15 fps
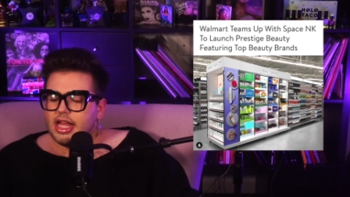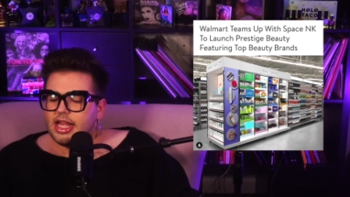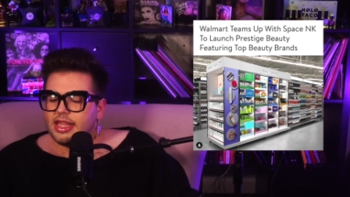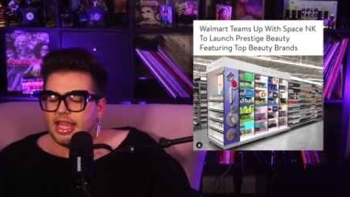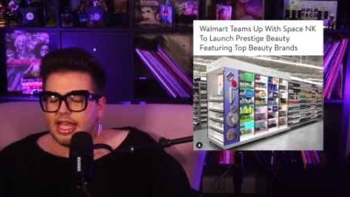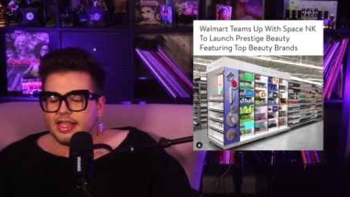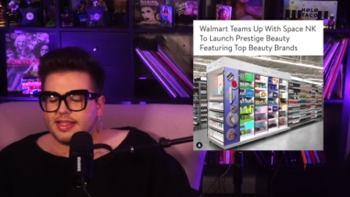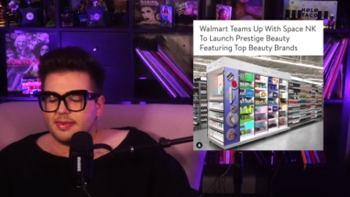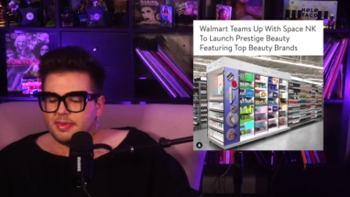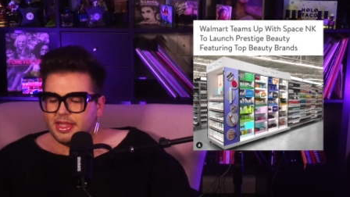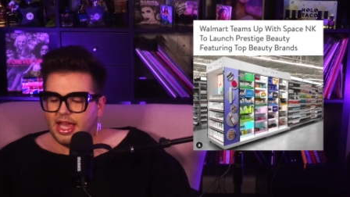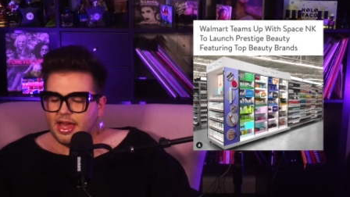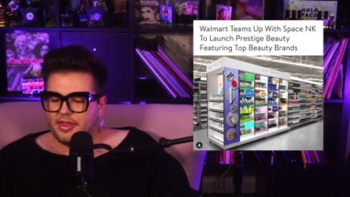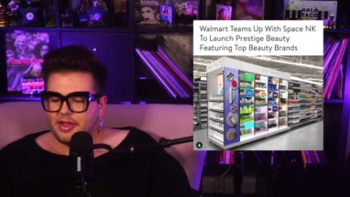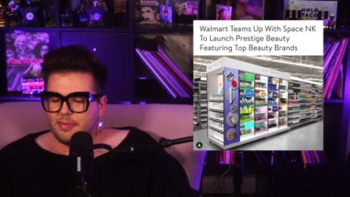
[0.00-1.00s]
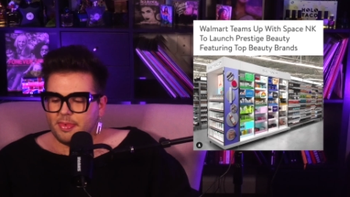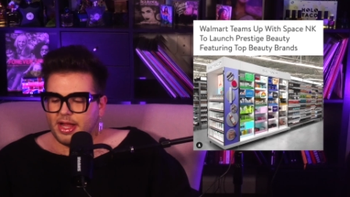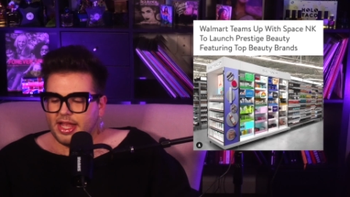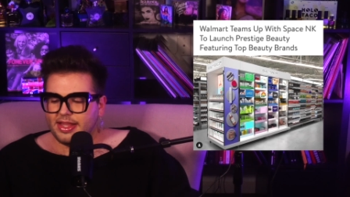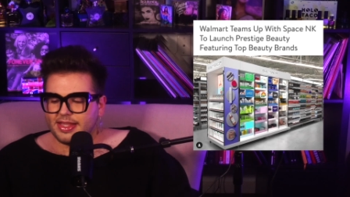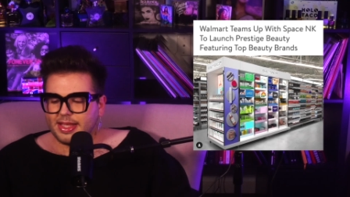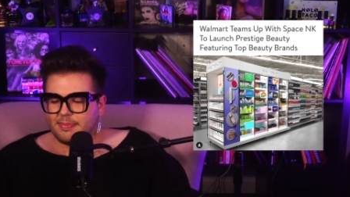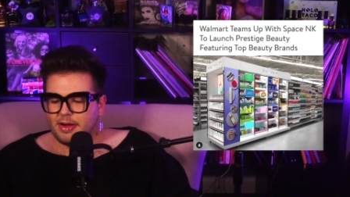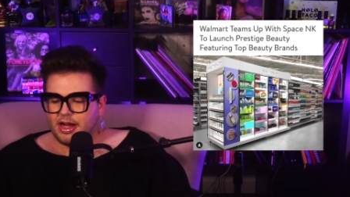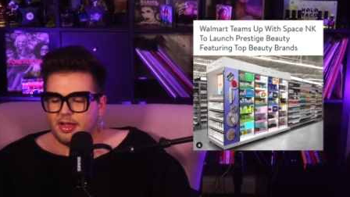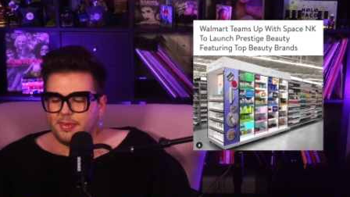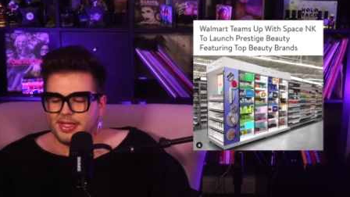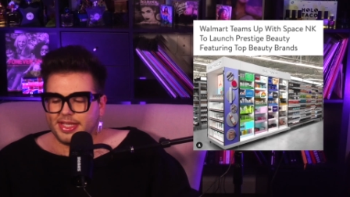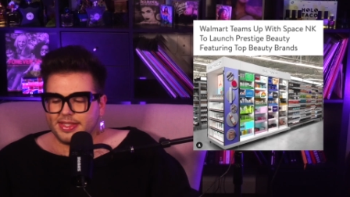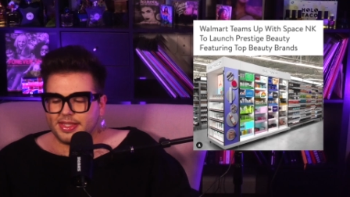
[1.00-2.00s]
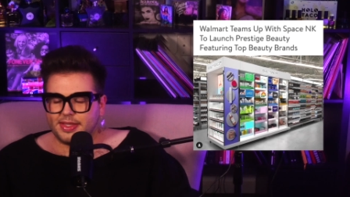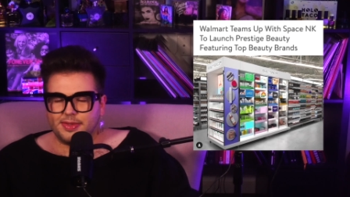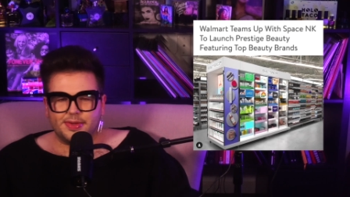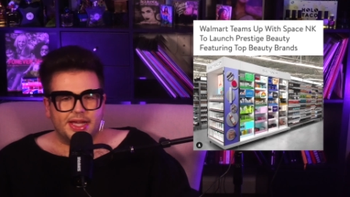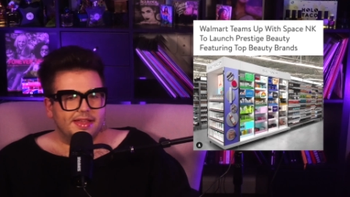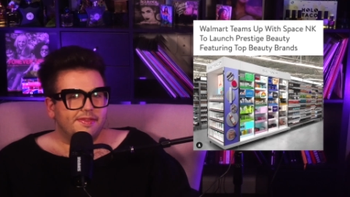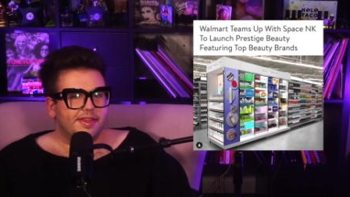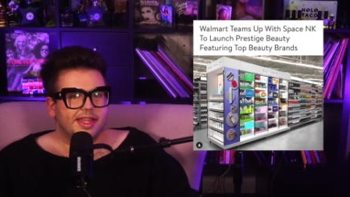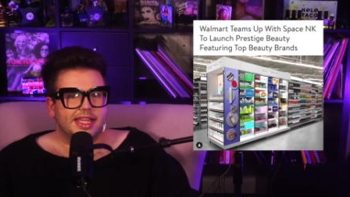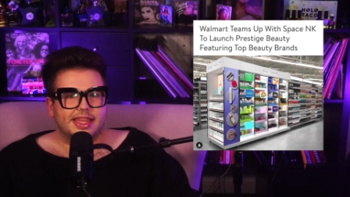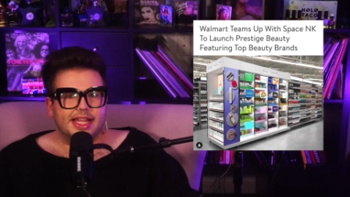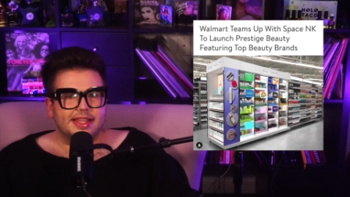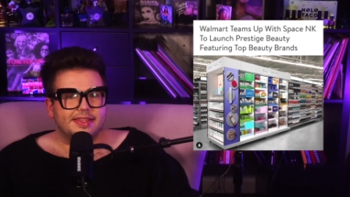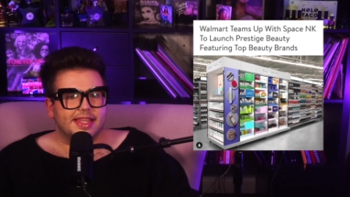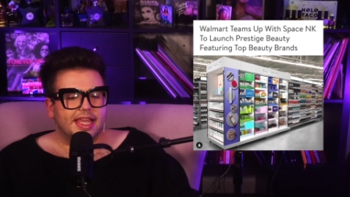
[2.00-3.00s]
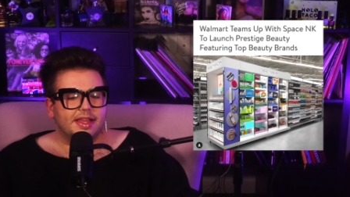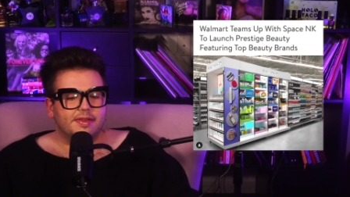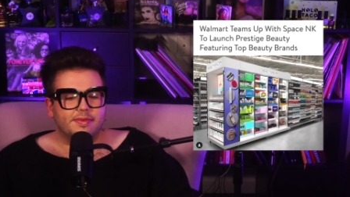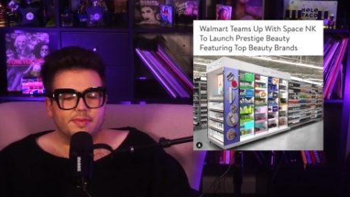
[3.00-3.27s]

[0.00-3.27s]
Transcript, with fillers: Like some of the other brands, like Mario Badescu, I feel like that's like